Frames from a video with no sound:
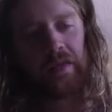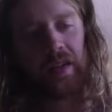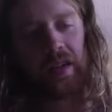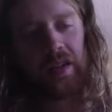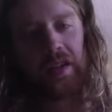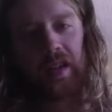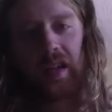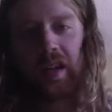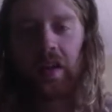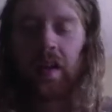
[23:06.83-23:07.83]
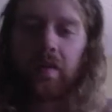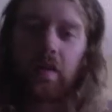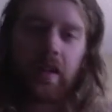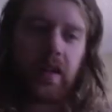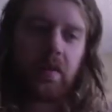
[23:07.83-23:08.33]
finished,
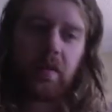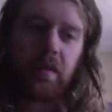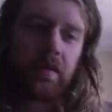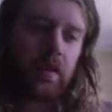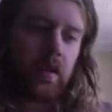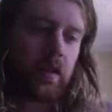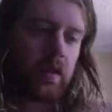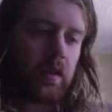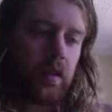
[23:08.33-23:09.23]
everyone gave them a full.